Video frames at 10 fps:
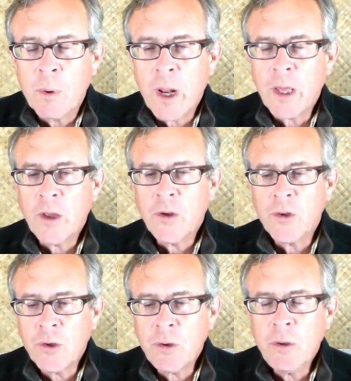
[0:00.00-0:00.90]
But I can
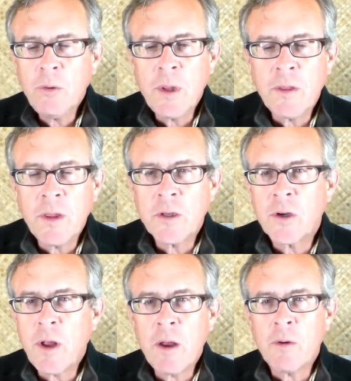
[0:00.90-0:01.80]
assure you that
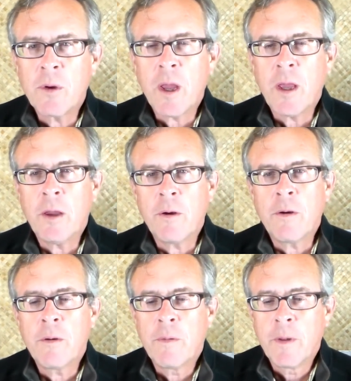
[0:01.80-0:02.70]
things are not okay
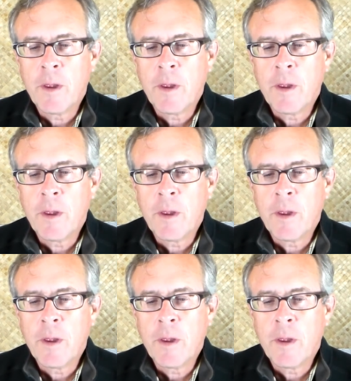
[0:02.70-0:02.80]
here.